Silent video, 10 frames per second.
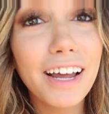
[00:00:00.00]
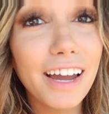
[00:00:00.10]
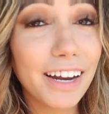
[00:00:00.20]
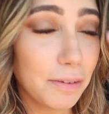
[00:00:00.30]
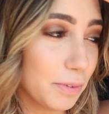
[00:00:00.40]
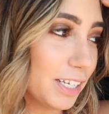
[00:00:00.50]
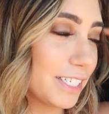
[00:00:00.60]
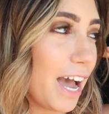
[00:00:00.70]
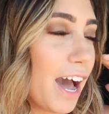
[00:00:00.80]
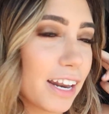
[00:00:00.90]
tonight. I'm really
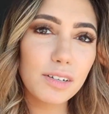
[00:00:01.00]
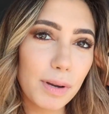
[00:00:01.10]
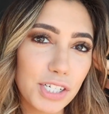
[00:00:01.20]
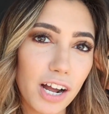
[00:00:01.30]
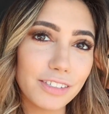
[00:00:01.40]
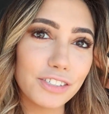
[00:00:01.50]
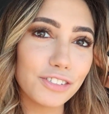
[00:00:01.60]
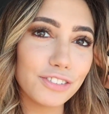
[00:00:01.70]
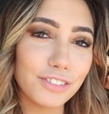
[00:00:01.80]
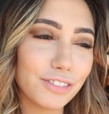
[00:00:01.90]
sad. It's like my
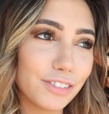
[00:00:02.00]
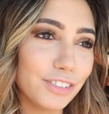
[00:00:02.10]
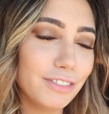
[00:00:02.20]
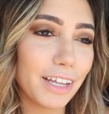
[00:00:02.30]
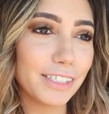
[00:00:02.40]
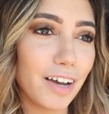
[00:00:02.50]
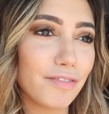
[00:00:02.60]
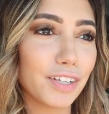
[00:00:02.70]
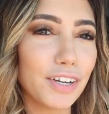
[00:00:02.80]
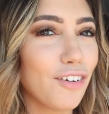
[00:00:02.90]
childhood is like
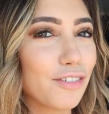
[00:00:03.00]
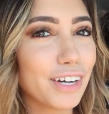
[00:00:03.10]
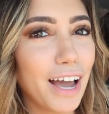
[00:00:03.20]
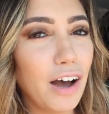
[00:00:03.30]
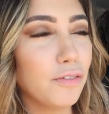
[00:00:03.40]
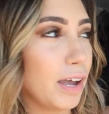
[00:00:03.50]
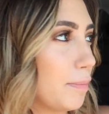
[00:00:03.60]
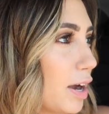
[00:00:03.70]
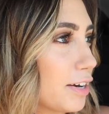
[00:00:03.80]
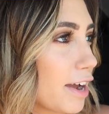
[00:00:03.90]
definitely over now.
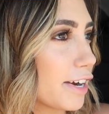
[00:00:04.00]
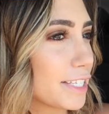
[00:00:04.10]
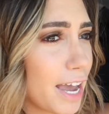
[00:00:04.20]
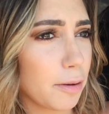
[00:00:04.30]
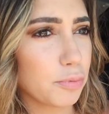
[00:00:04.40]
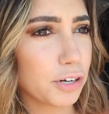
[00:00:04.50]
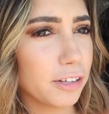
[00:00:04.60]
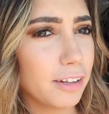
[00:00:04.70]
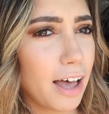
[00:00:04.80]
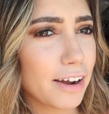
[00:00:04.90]
Vampire Diaries and Pretty
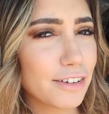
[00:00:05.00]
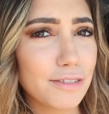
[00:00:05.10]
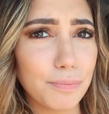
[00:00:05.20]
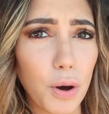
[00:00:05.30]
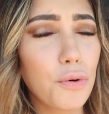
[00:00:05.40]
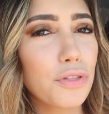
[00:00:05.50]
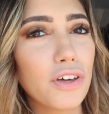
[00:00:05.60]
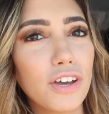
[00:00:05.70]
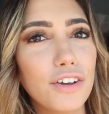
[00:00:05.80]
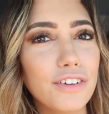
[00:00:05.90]
Little Liars both
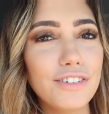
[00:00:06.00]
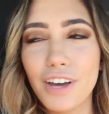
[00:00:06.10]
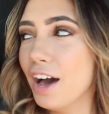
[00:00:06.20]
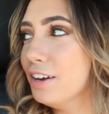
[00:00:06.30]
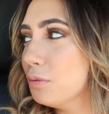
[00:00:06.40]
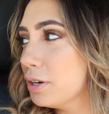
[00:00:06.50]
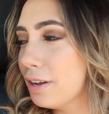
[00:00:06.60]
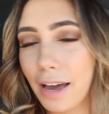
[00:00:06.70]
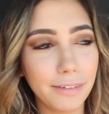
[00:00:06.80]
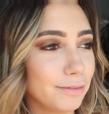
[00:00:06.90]
done. What
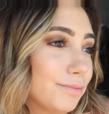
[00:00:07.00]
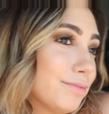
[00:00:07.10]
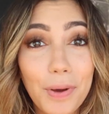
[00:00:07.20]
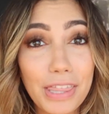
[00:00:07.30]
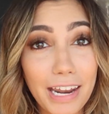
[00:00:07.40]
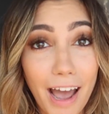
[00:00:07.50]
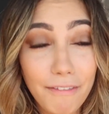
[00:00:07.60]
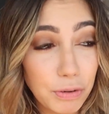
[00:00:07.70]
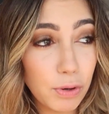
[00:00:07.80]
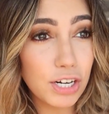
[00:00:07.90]
did I? But then
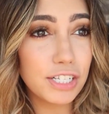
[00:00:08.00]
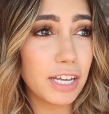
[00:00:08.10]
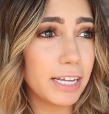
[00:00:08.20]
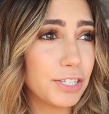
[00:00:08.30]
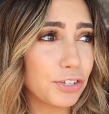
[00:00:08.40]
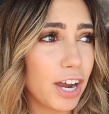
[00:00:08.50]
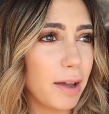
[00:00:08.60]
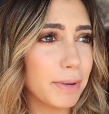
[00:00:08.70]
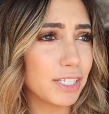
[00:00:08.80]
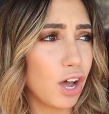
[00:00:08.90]
afterwards,
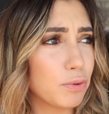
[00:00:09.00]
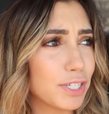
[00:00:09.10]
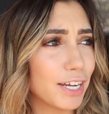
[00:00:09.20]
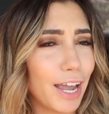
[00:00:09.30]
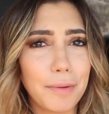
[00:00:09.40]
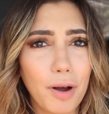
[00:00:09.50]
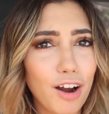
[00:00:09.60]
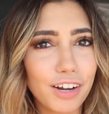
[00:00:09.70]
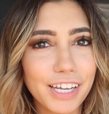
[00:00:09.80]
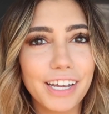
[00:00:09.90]
Instagram is hosting a
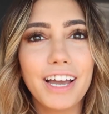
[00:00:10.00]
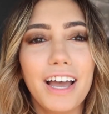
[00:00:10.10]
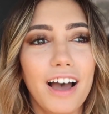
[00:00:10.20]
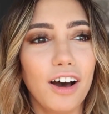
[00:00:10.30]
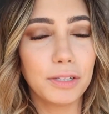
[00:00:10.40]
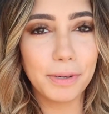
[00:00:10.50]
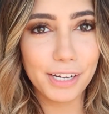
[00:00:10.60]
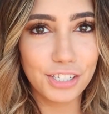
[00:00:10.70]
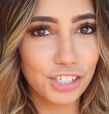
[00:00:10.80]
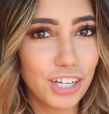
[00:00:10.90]
party on the
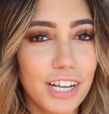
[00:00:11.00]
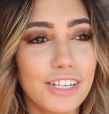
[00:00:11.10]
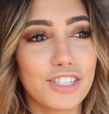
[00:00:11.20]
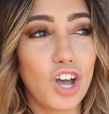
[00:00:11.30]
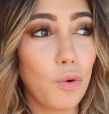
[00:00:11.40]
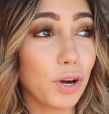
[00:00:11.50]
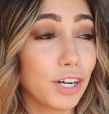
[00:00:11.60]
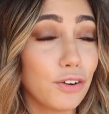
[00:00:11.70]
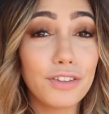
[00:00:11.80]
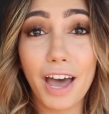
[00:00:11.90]
beach, so we're
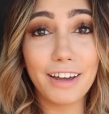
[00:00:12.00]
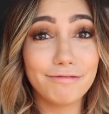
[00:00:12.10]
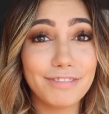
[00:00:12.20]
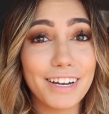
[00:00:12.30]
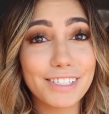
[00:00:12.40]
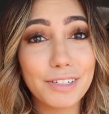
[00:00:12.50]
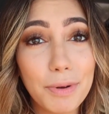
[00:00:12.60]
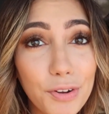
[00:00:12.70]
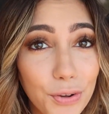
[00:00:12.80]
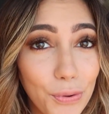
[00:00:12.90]
gonna go to that, and it's gonna
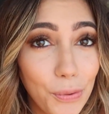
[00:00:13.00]
be really